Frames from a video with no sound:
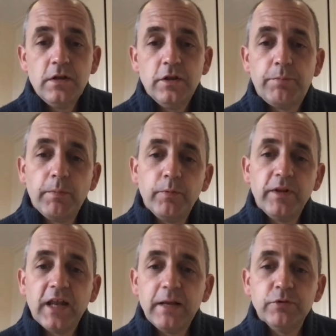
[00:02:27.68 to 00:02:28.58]
The problem
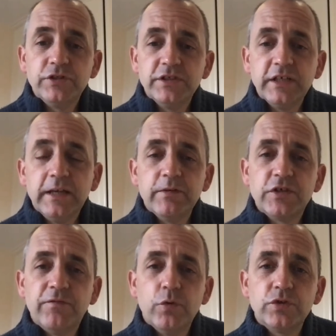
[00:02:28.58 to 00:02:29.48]
with labels is they give us
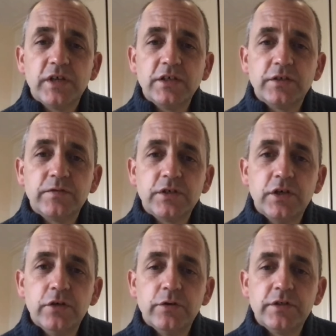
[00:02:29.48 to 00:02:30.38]
a false sense of
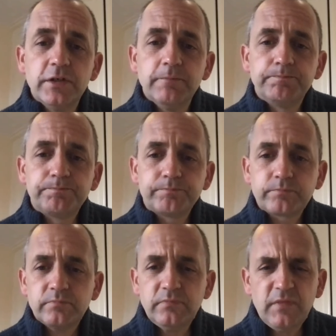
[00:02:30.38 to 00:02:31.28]
security,
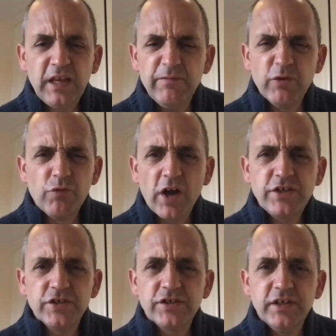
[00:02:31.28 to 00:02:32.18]
even
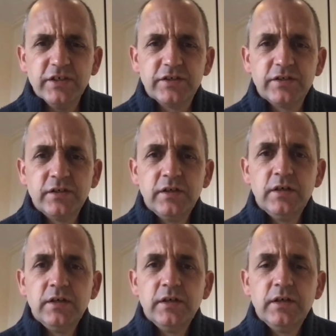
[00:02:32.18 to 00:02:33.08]
righteousness.
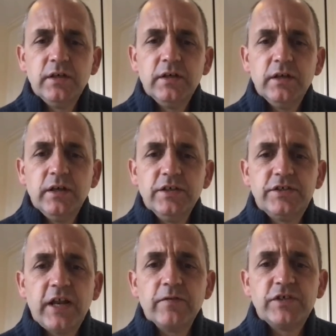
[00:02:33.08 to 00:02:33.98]
And
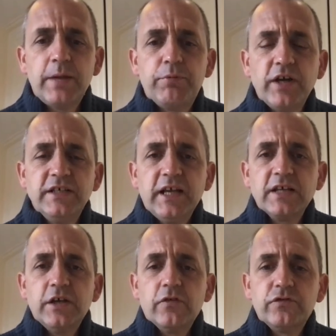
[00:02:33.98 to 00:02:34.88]
instead of separating
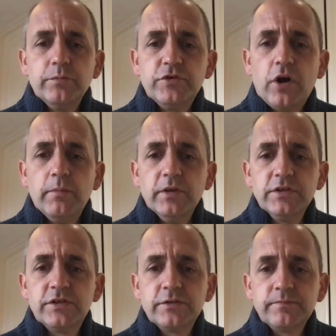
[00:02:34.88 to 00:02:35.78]
ourselves from
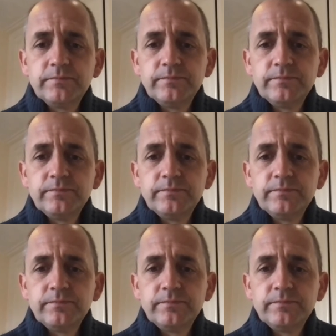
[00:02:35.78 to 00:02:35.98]
Thomas,